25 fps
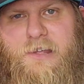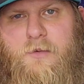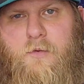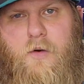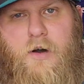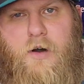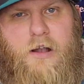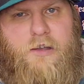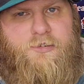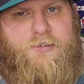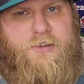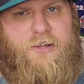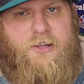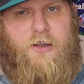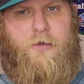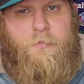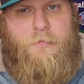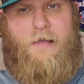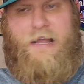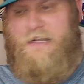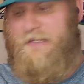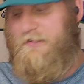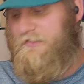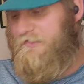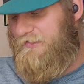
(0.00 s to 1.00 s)
you watched it. Go
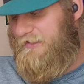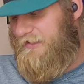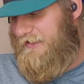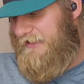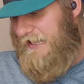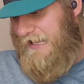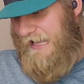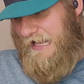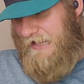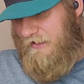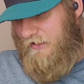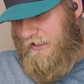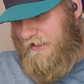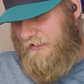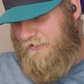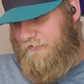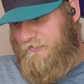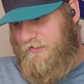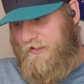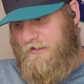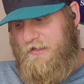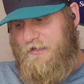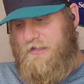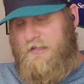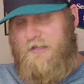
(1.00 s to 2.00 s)
back and see the
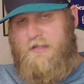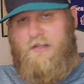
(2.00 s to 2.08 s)
highlights.